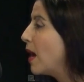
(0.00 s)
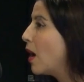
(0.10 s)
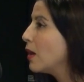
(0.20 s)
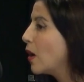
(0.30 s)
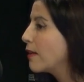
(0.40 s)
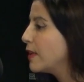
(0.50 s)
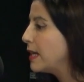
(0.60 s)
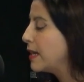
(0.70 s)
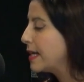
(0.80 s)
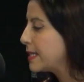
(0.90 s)
A lot of the
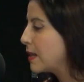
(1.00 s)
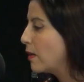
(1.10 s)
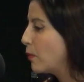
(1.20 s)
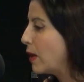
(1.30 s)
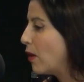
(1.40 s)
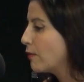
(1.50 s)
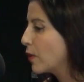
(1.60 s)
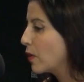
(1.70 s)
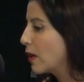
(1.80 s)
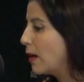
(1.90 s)
nights that we
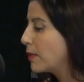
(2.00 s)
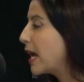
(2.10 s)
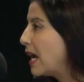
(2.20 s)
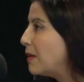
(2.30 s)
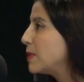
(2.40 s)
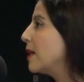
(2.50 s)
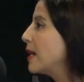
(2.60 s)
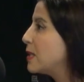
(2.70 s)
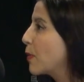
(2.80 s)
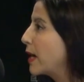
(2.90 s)
offer games and
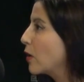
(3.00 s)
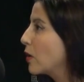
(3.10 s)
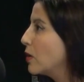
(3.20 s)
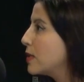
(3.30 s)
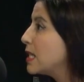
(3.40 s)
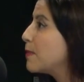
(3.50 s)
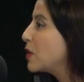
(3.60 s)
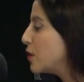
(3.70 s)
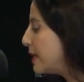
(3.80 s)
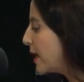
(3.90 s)
icebreakers,
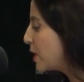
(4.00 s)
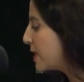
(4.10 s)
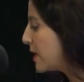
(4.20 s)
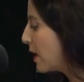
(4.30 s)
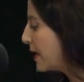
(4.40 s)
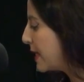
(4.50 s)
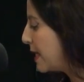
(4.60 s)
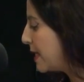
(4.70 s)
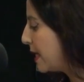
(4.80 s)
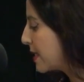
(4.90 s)
especially nights and days